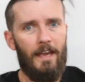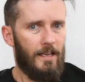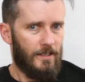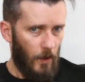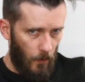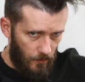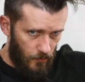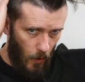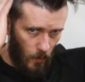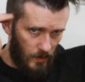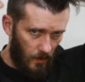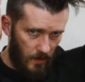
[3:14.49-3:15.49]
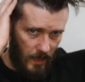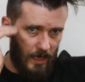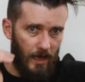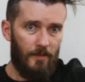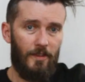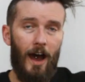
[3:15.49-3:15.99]
So those are
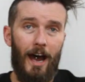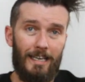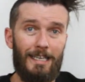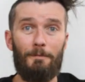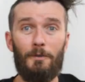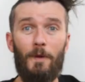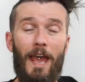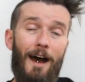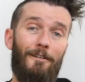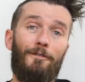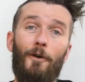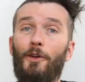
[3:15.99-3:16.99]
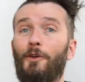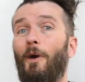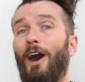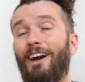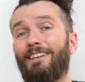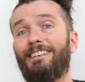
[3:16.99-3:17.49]
the hot tips we have for you
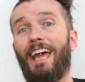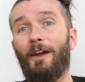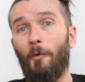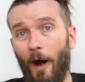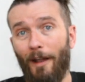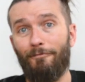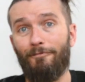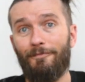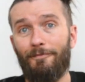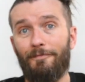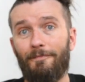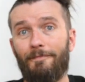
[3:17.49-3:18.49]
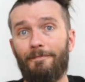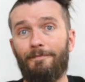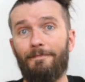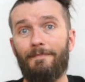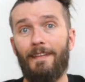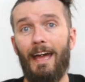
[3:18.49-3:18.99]
on day one.
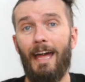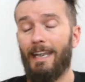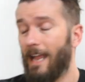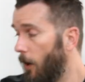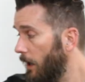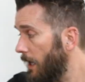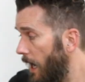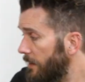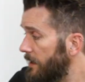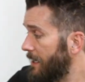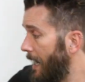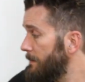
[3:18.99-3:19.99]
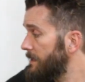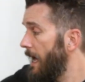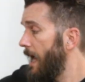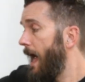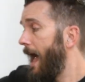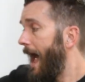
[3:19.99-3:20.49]
Now a lot of the times,
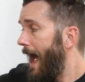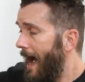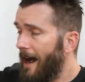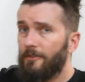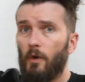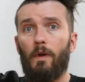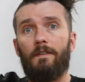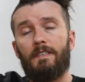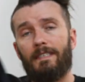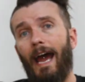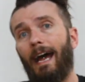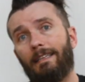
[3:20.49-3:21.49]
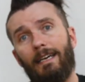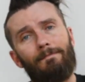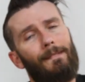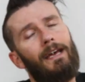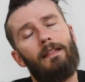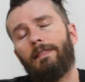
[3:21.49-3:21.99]
after we've styled
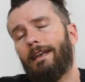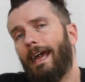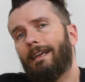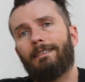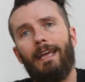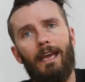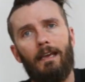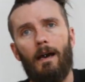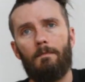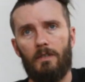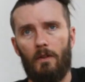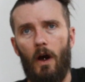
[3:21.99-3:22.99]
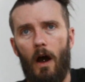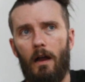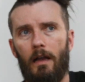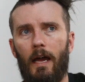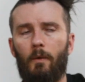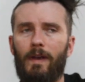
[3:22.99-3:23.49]
it, the next day comes
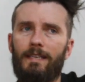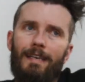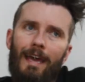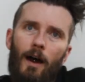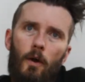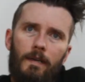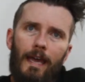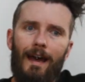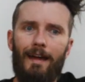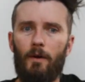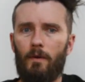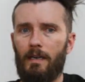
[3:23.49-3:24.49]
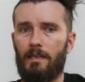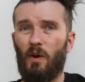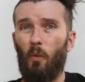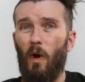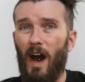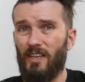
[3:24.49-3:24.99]
along and we say, okay, I don't need to
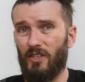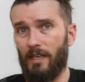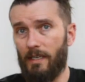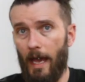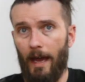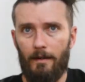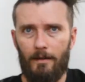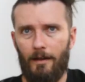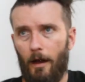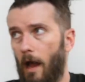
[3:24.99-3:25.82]
wash it yet.